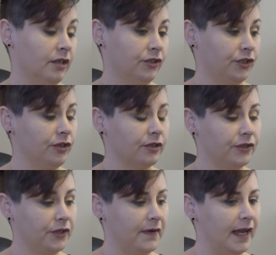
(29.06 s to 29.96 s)
Sure,
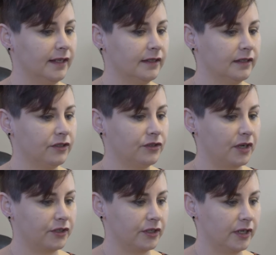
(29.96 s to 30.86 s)
so as an
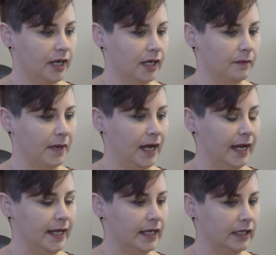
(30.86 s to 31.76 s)
instructor,
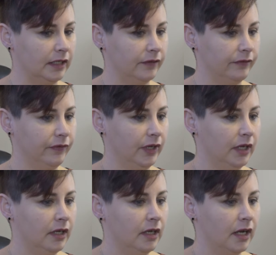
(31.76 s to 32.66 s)
I have
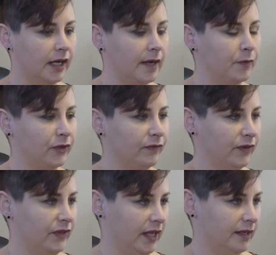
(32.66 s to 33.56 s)
a couple
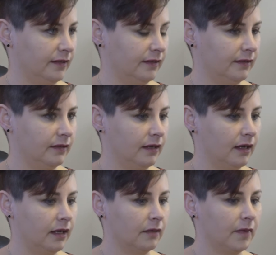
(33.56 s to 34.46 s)
different things.
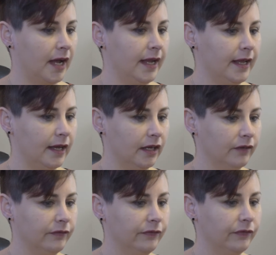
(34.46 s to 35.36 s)
I
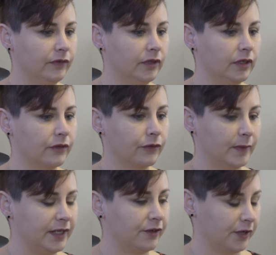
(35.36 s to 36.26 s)
have
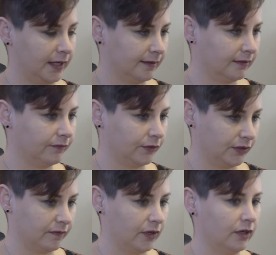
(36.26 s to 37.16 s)
3 degrees,
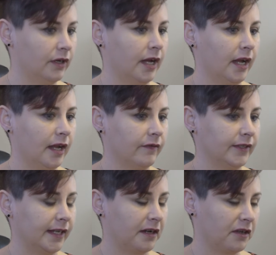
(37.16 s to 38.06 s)
first of all. I have a
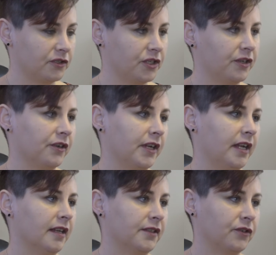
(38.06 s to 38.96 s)
psychology
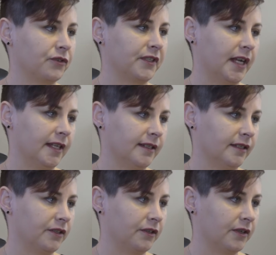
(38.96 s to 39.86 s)
degree, a social
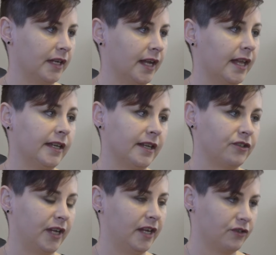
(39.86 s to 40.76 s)
sciences degree, and an
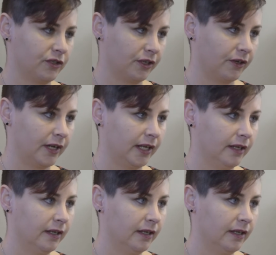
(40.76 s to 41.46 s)
education degree.